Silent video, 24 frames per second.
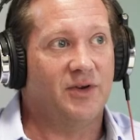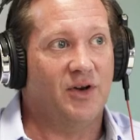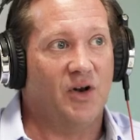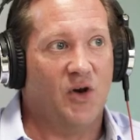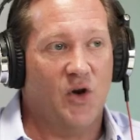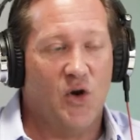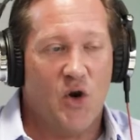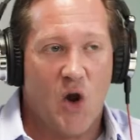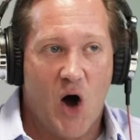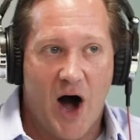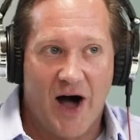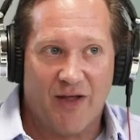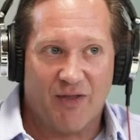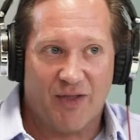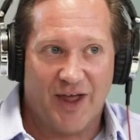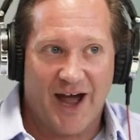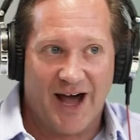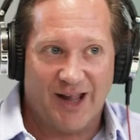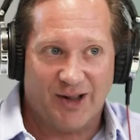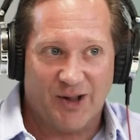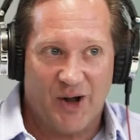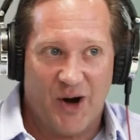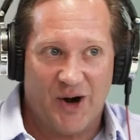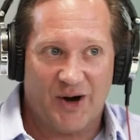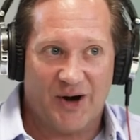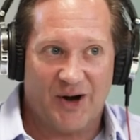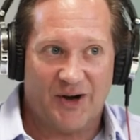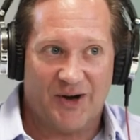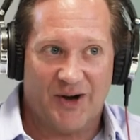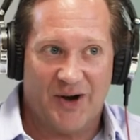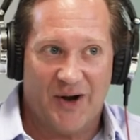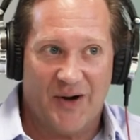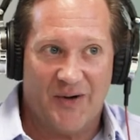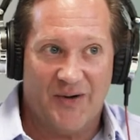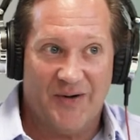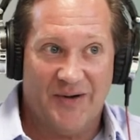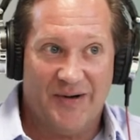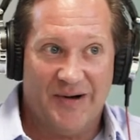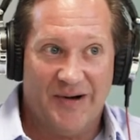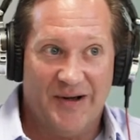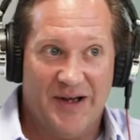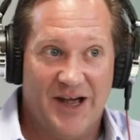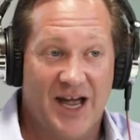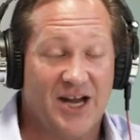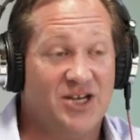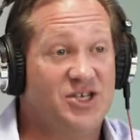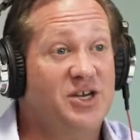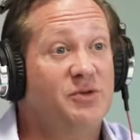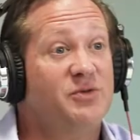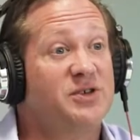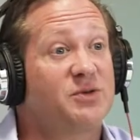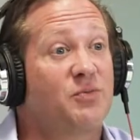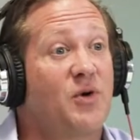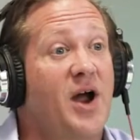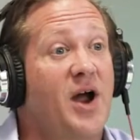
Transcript: not that long ago. Right. And she was